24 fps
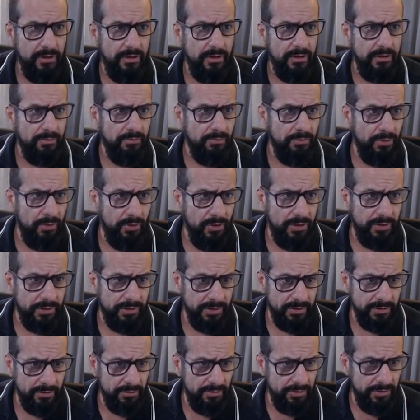port
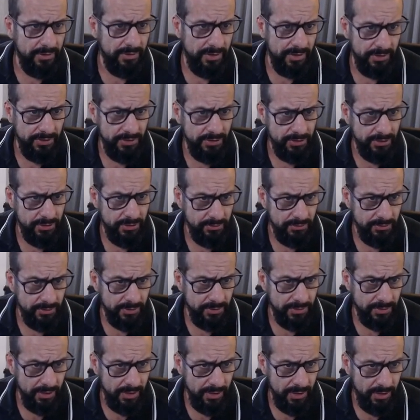and credentials
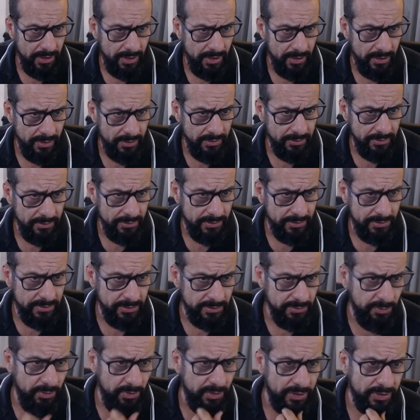are this
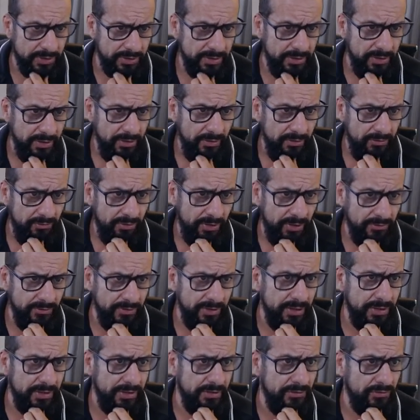port
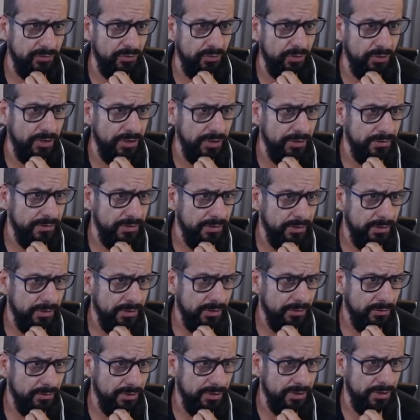5984,
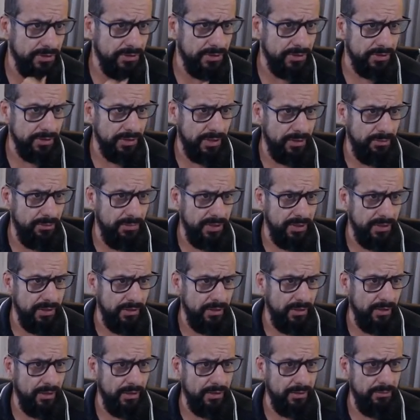credentials admin
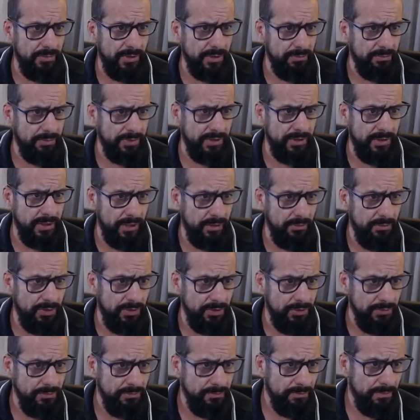
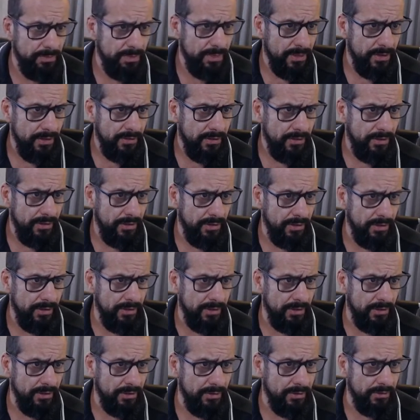pw.
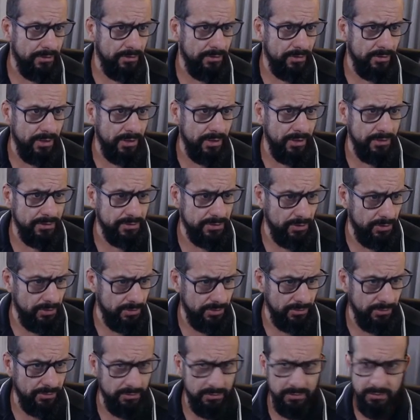And okay, let's go
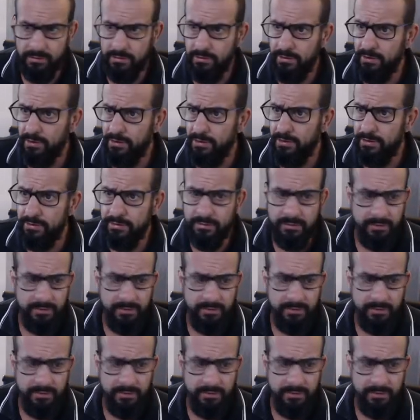to log in.